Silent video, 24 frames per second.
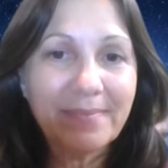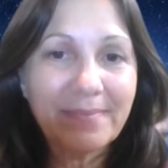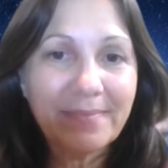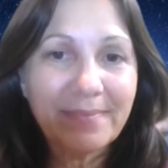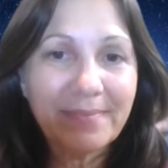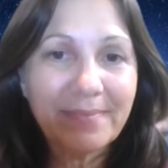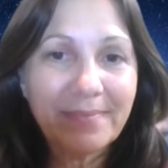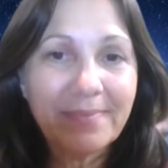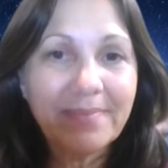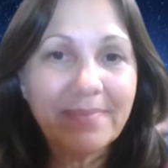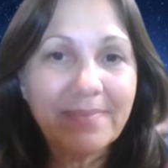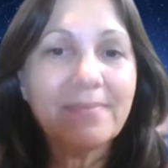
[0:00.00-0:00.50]
to
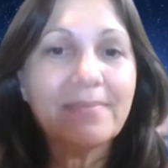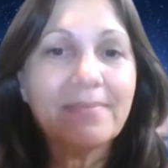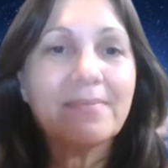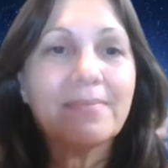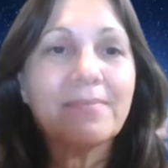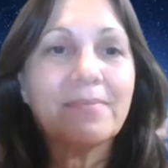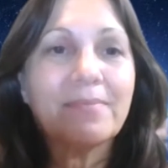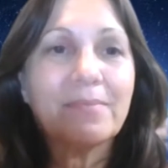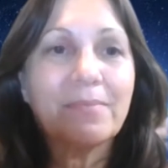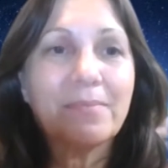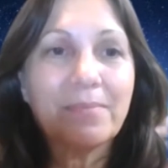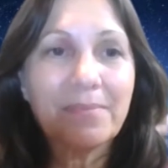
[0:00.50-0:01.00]
this
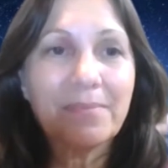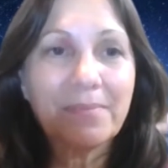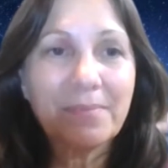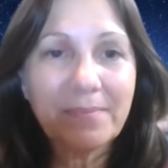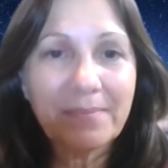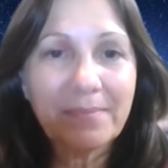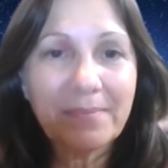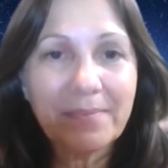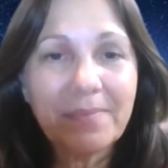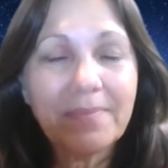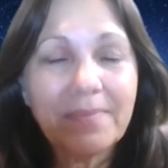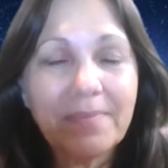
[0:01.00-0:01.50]
idea
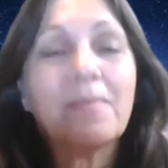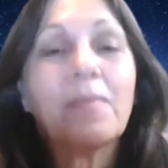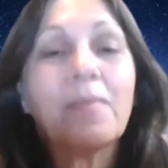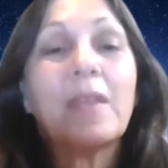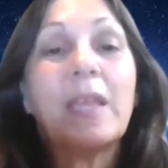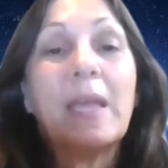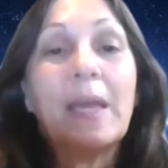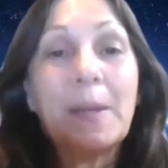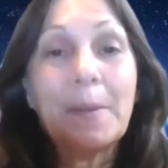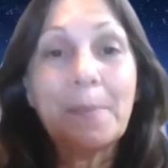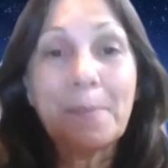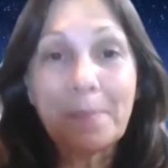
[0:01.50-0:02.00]
in
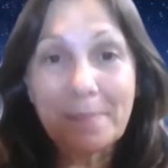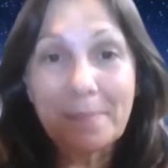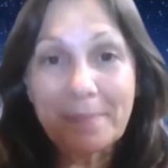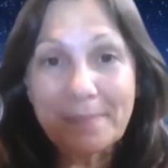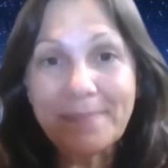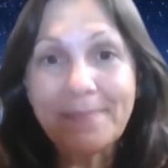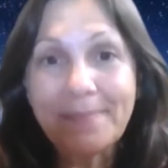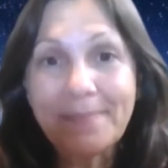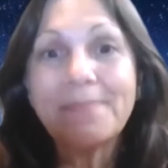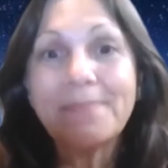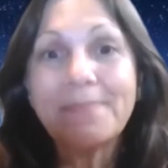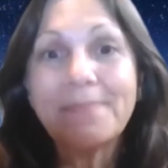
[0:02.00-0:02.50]
that
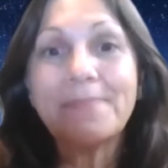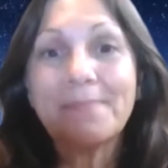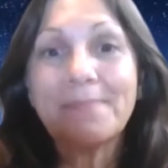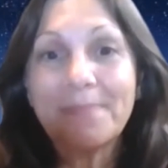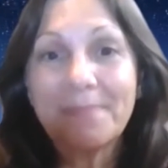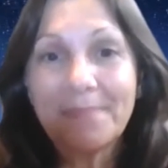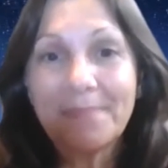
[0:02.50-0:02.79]
sense.